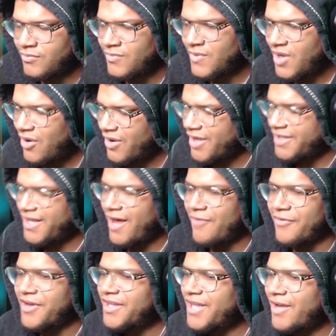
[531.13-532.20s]
Okay, did I
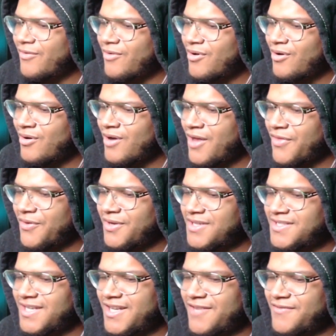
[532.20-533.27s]
read that wrong? I thought they
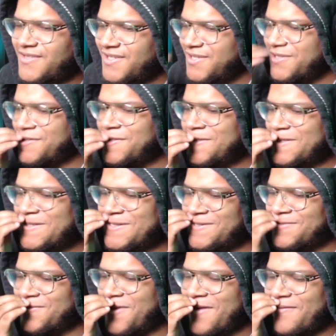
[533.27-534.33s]
said if she
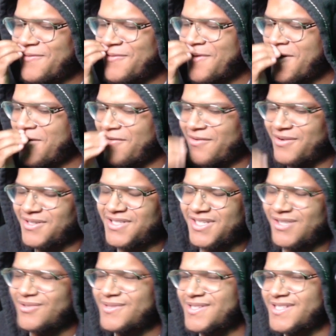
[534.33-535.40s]
uses whatever, whatever, she
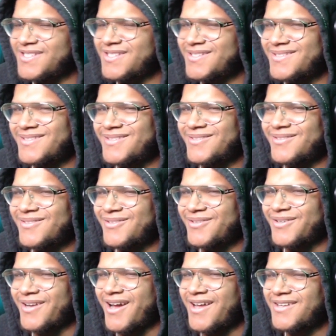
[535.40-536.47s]
loses her
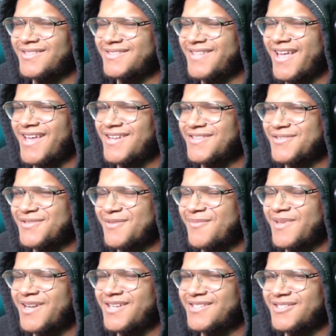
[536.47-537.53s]
goddess status or
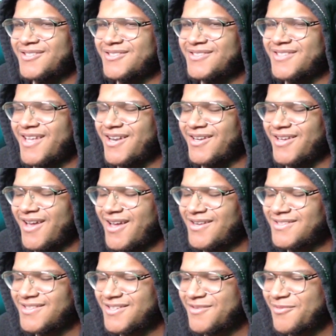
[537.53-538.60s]
something like that. She, she's not a
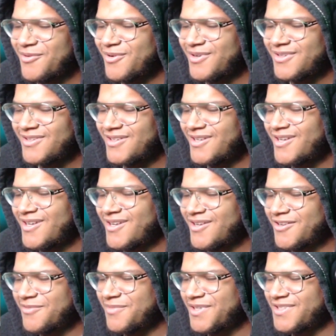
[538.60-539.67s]
goddess anymore.
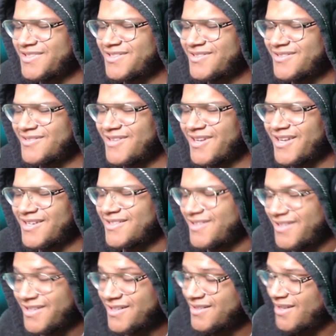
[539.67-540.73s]
But I guess
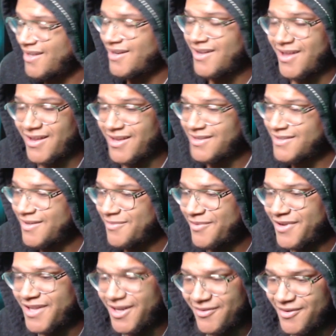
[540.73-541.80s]
she is. I, I guess I
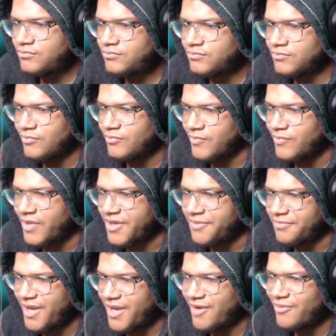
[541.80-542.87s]
read that wrong. Dang,
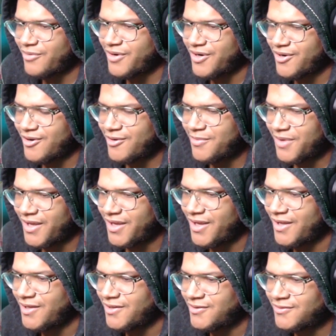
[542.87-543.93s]
back where it all
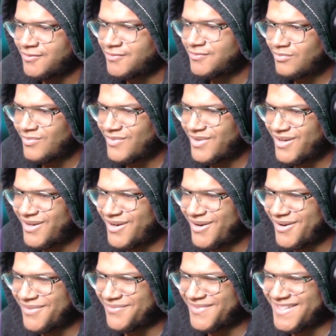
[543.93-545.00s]
began.
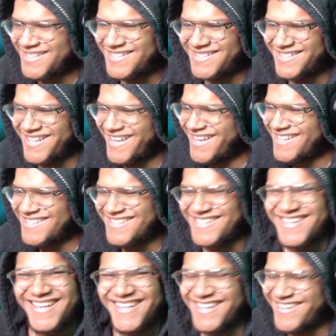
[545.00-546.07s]
This nigga is
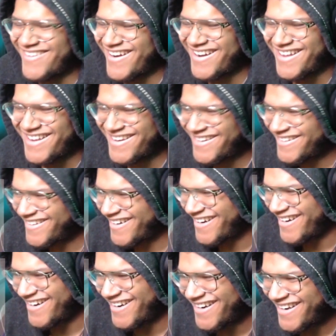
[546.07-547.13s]
chilling right here.